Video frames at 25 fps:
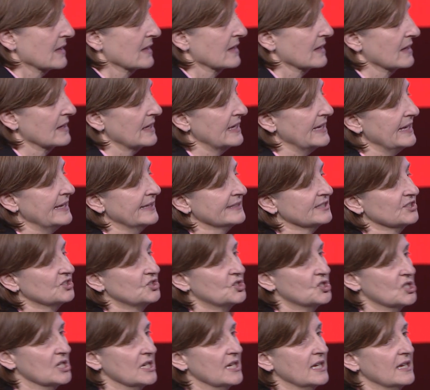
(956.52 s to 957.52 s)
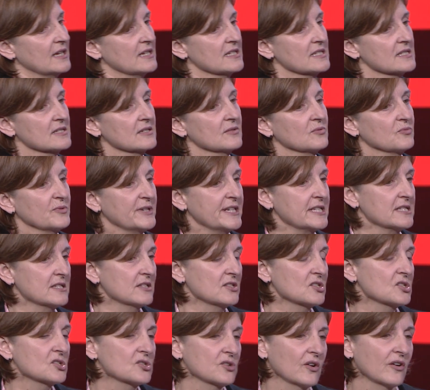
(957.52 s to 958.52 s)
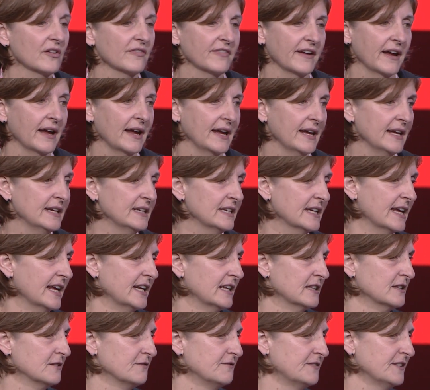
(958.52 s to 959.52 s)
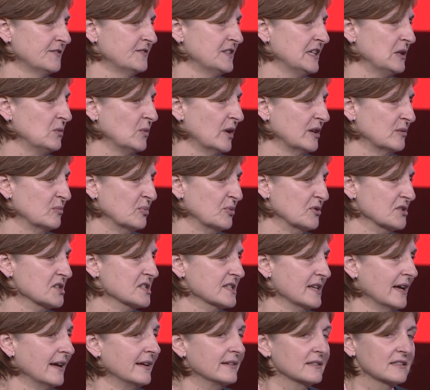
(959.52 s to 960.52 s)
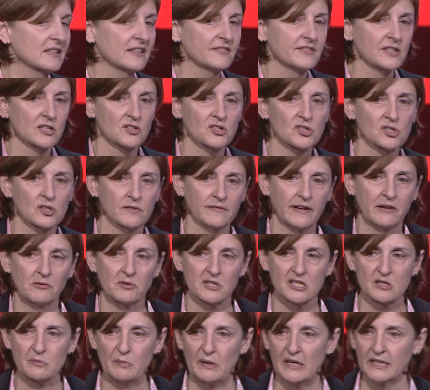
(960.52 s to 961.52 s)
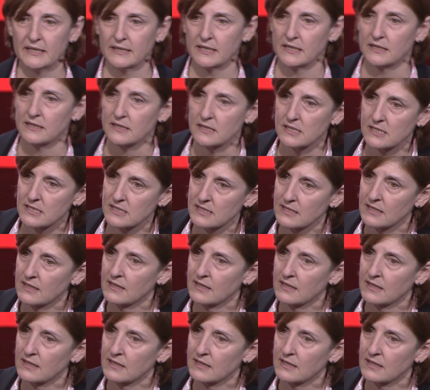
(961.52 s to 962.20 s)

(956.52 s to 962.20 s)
ESG's recent survey indicated that 51% of their survey respondents